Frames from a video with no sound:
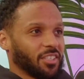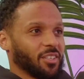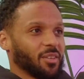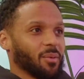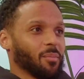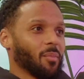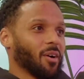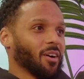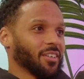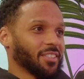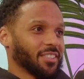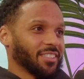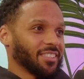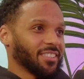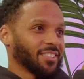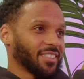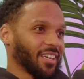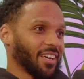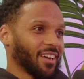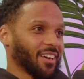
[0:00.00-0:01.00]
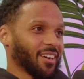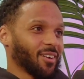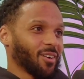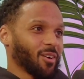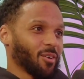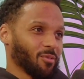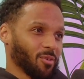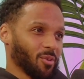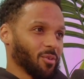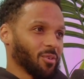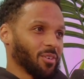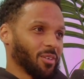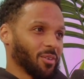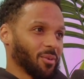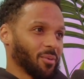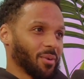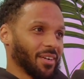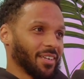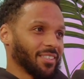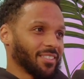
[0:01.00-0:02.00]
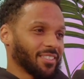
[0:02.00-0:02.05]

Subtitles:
the margins get eroded away.